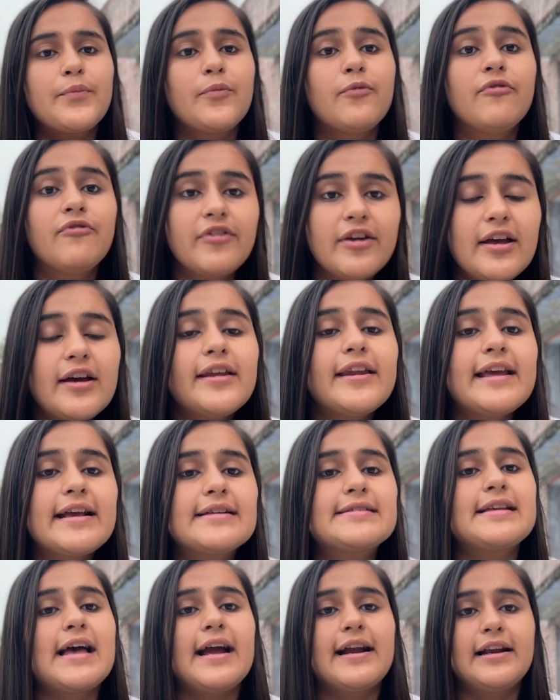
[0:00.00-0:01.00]
Where
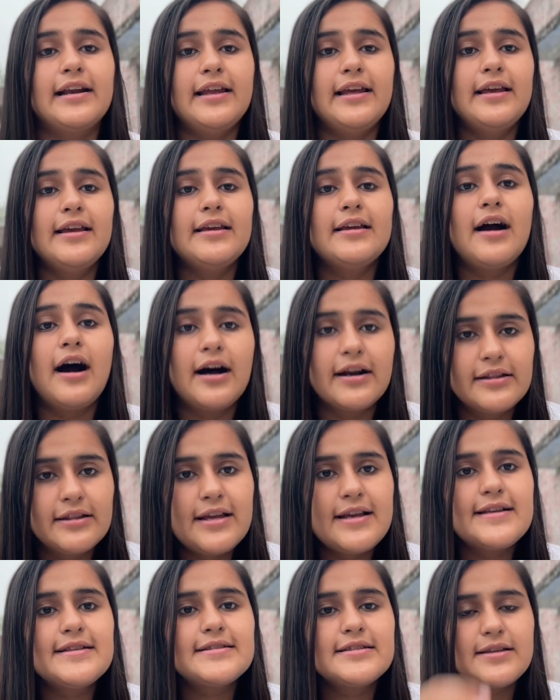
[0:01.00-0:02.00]
exactly are
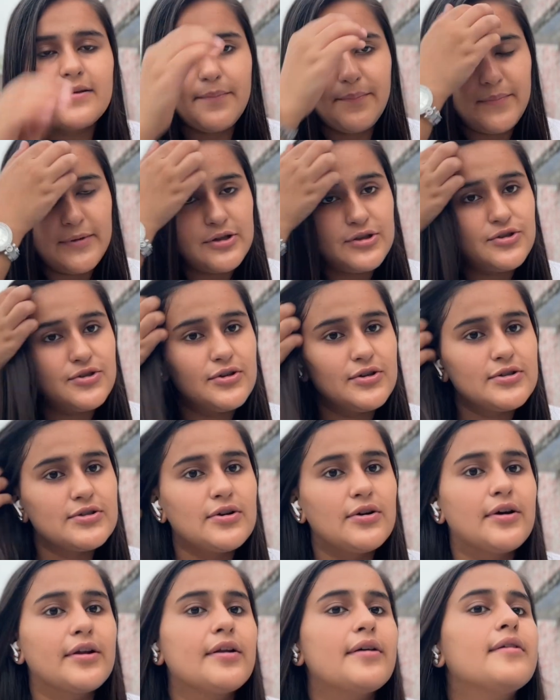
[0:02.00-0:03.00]
these pictures
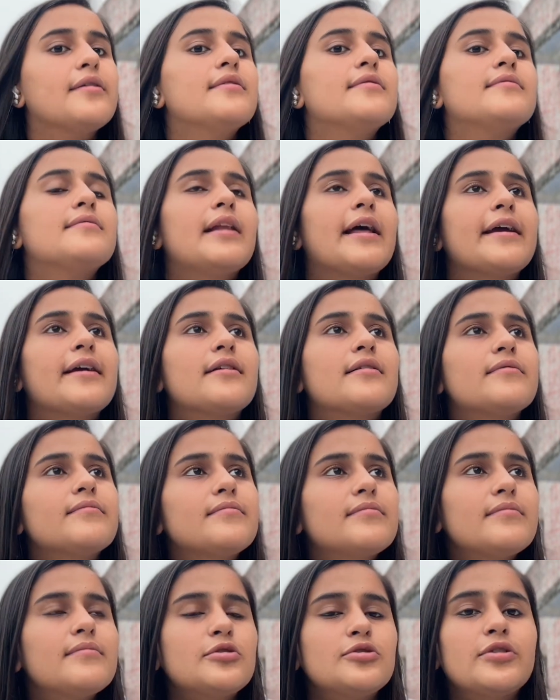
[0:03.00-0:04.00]
or like
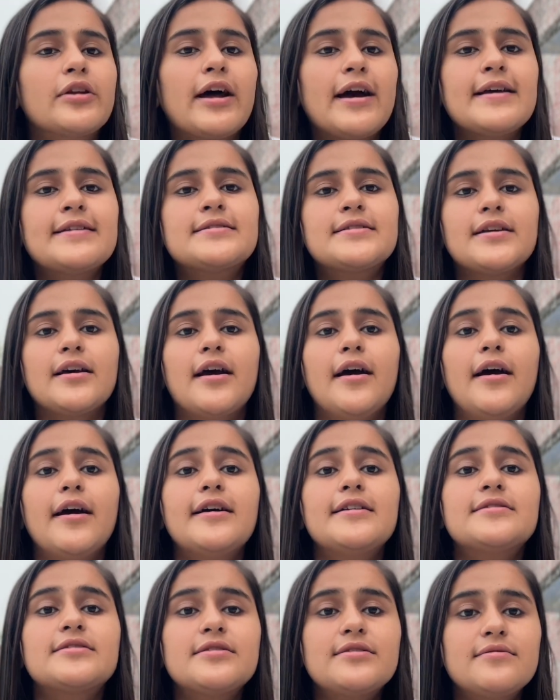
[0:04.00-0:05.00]
mudrais
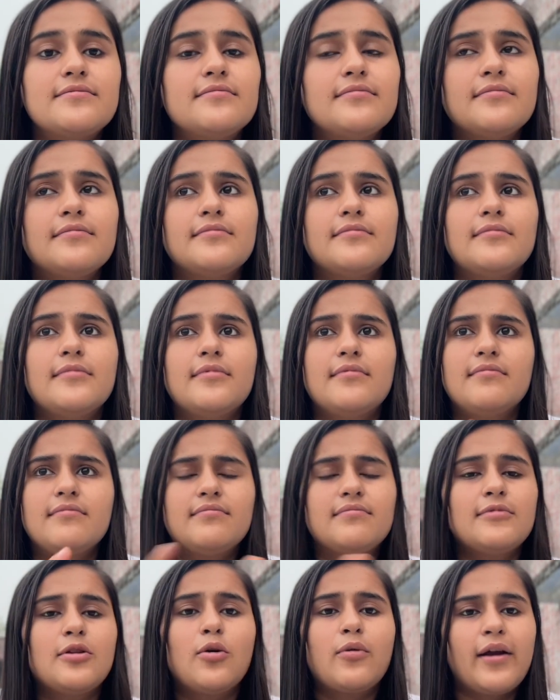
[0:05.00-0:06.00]

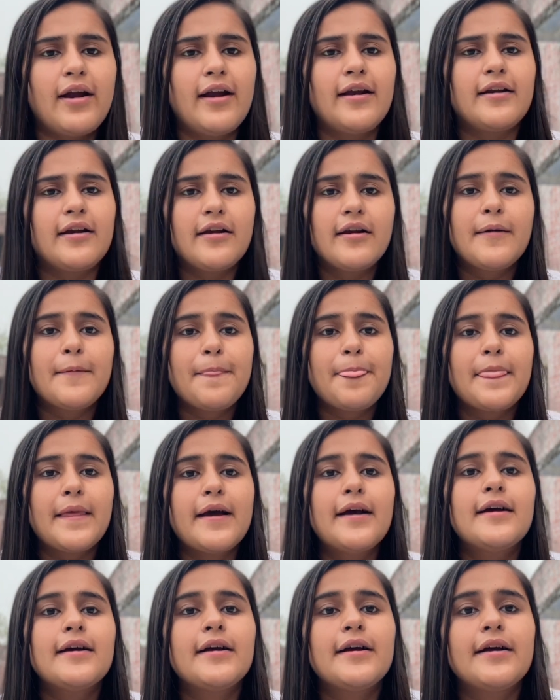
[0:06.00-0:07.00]
located?
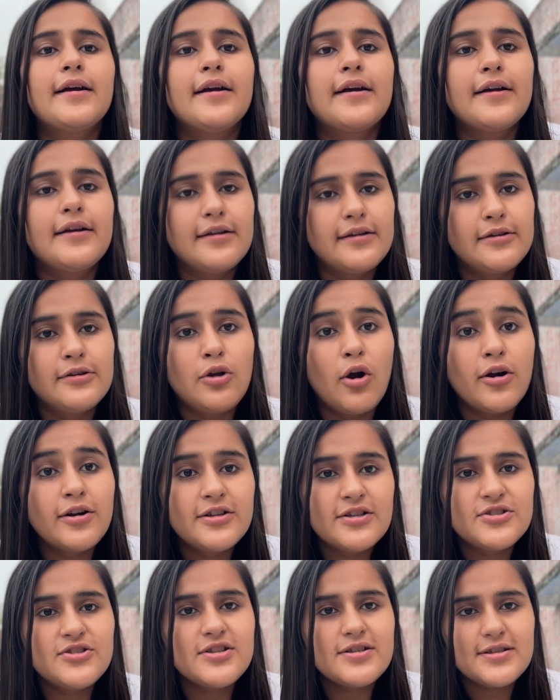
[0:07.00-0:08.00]
Not
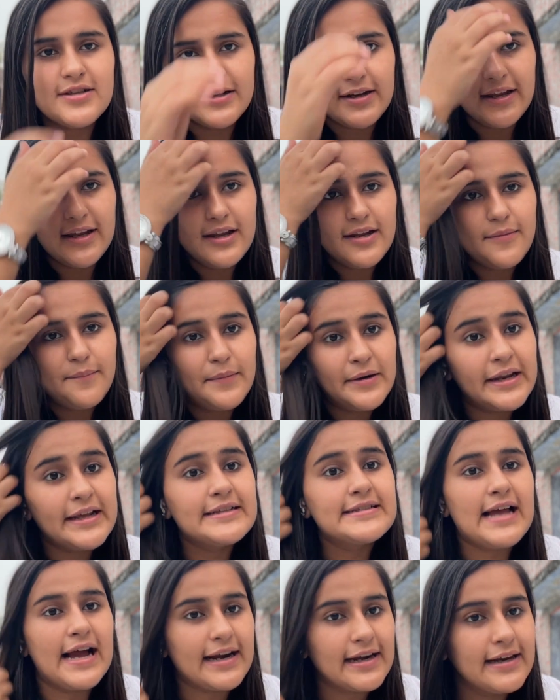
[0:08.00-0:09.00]
just the city, but
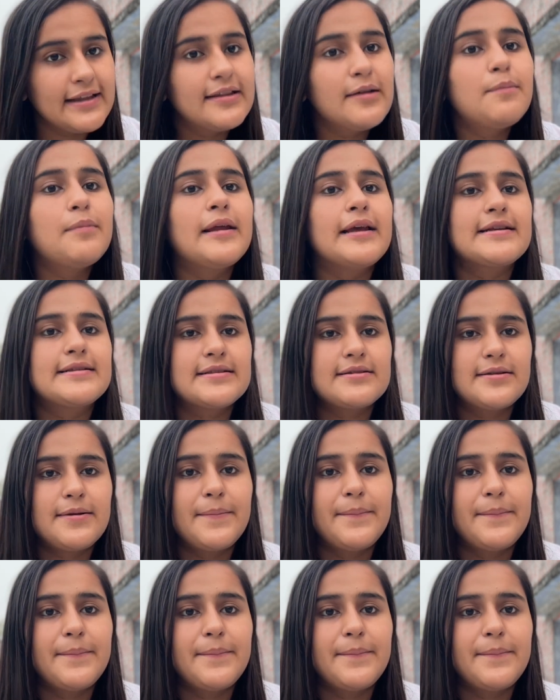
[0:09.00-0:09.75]
exactly the place.